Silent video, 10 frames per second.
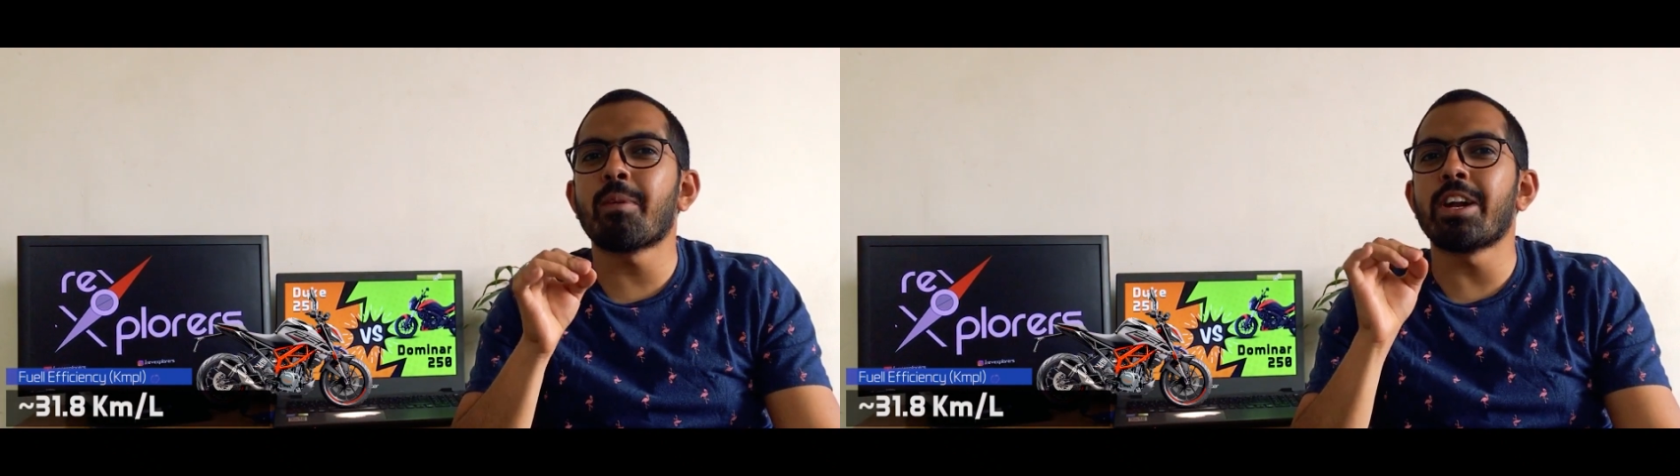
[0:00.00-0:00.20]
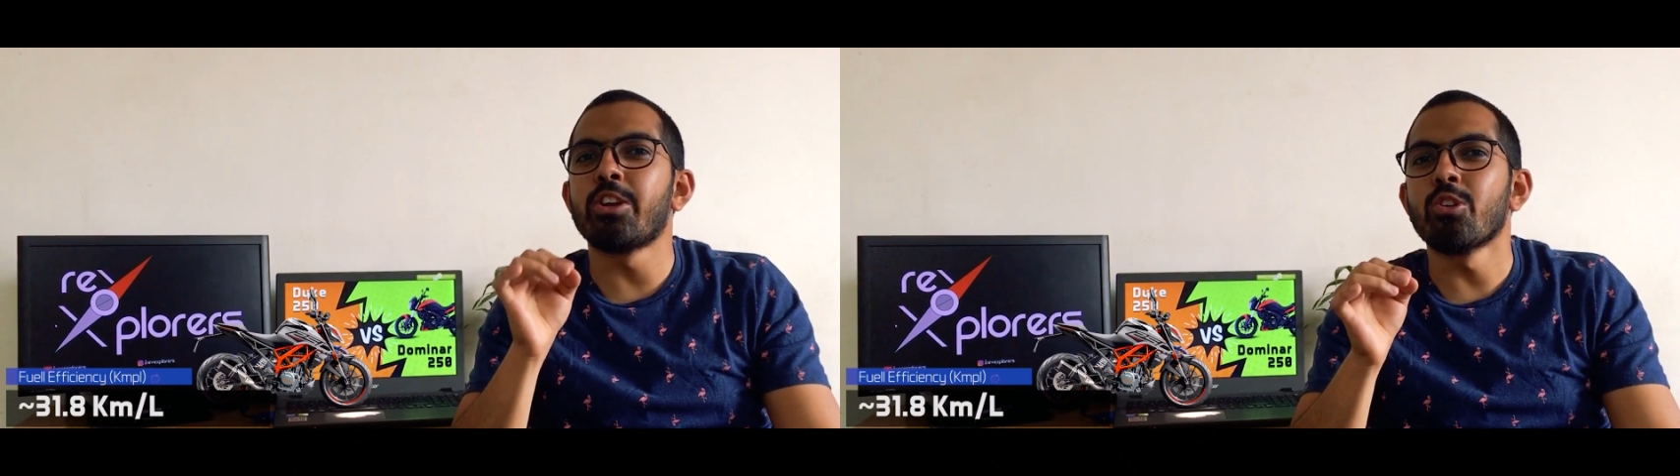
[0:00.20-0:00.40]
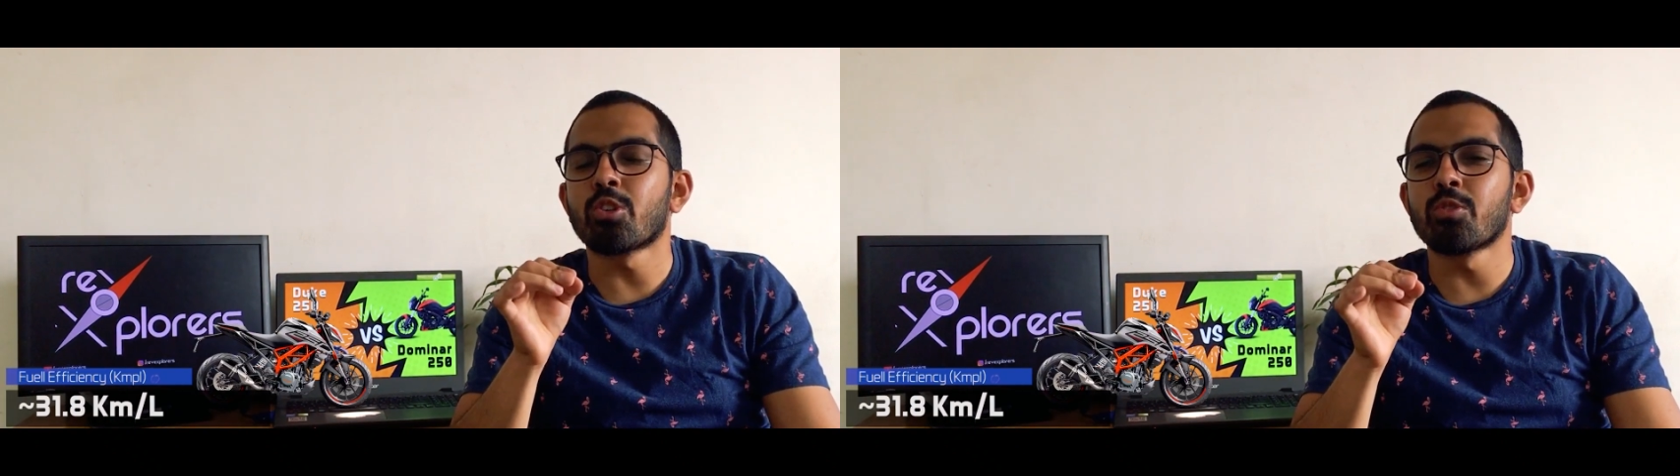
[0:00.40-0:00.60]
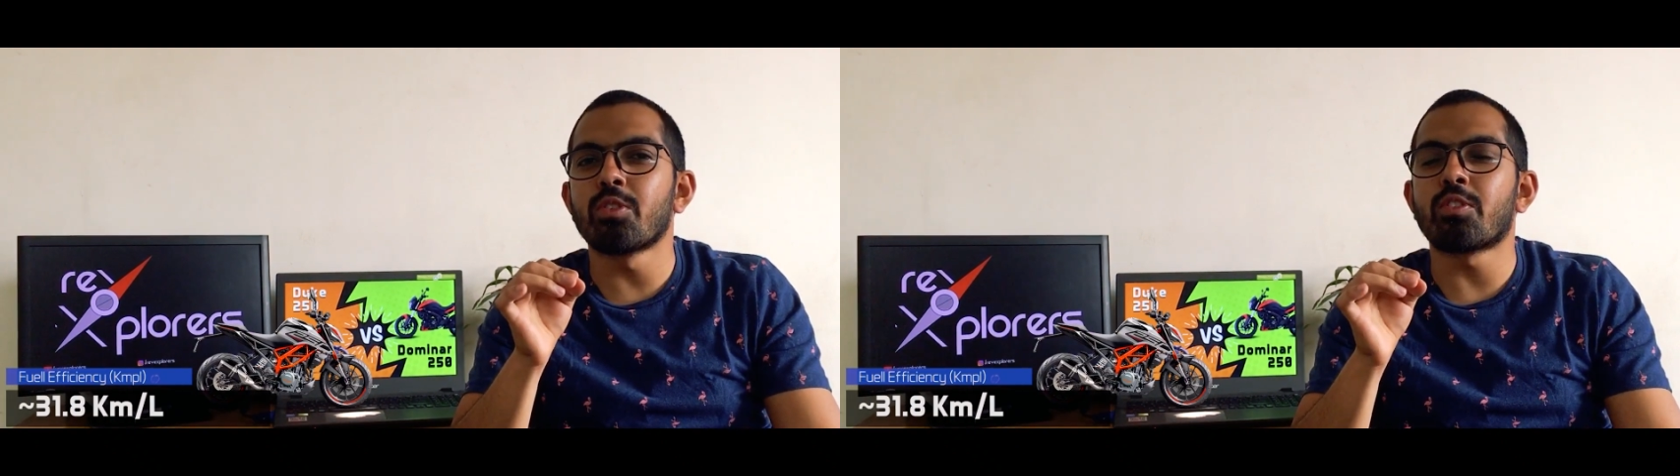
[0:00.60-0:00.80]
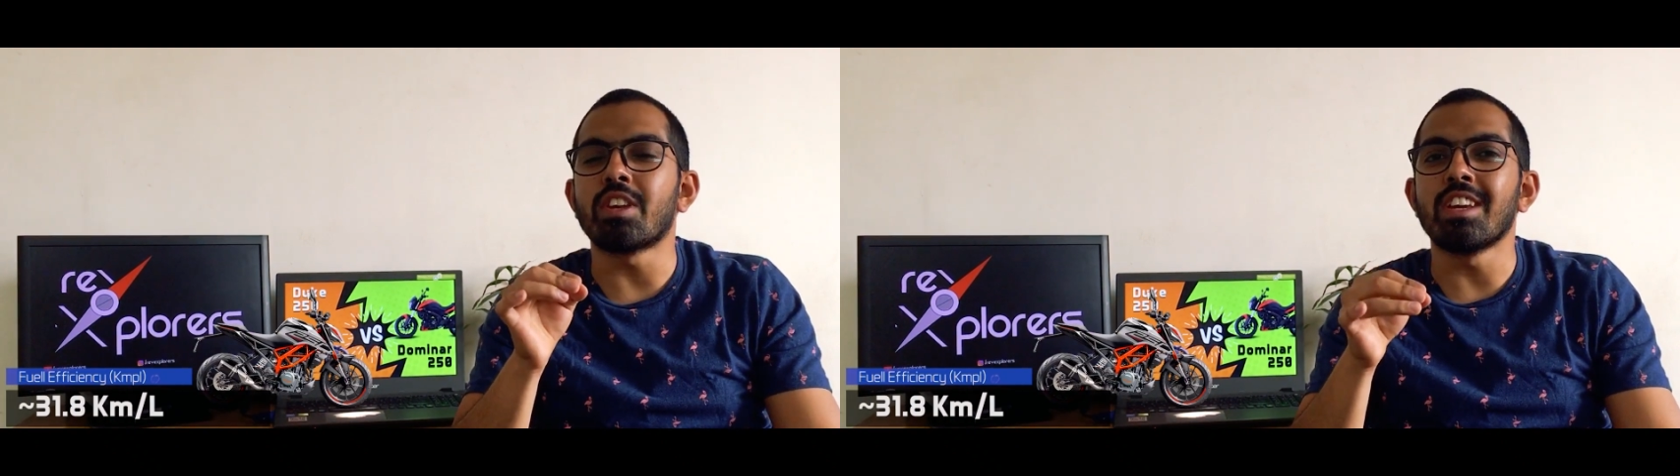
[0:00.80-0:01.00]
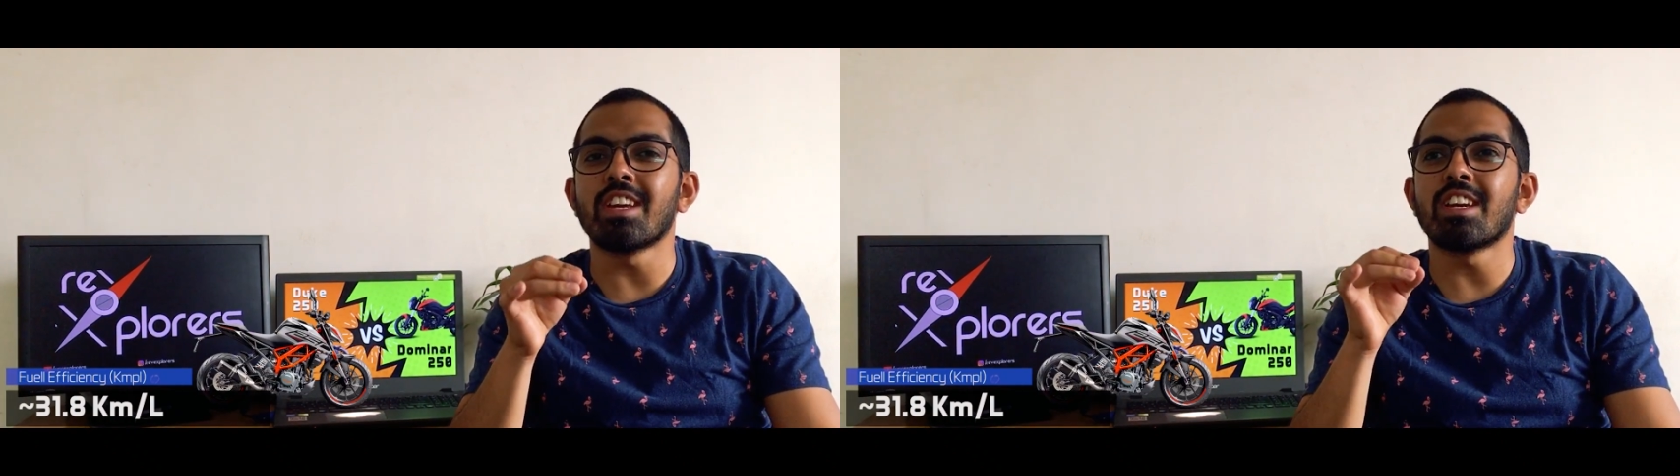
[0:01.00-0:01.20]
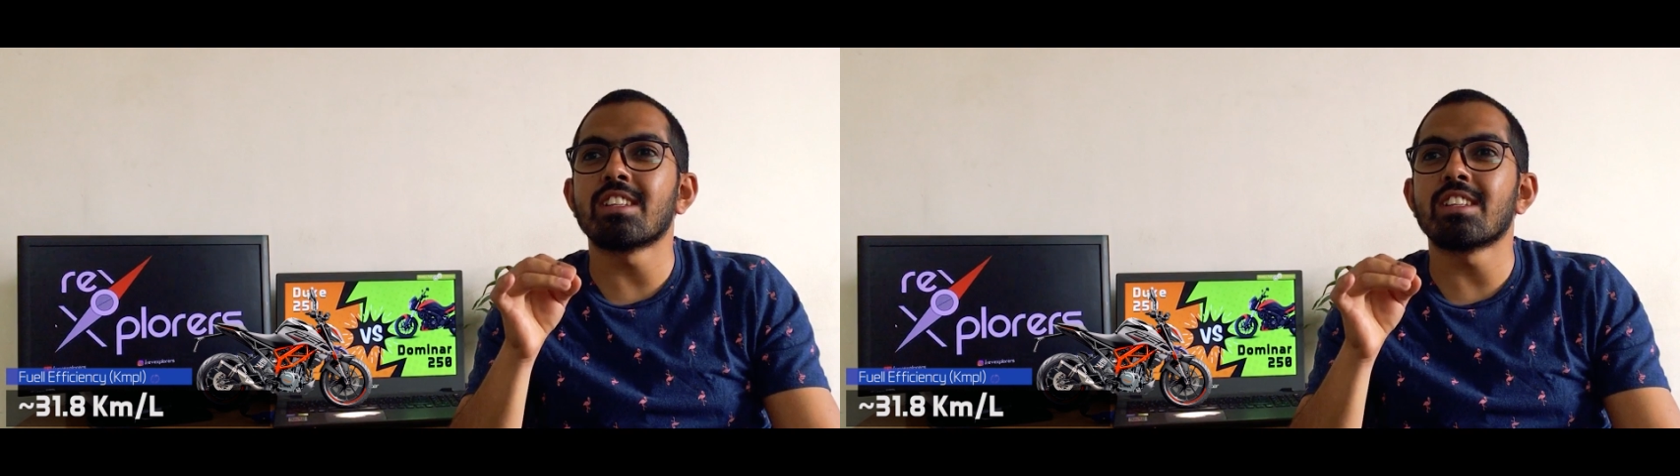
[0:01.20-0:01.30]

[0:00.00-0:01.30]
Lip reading: by Duke 250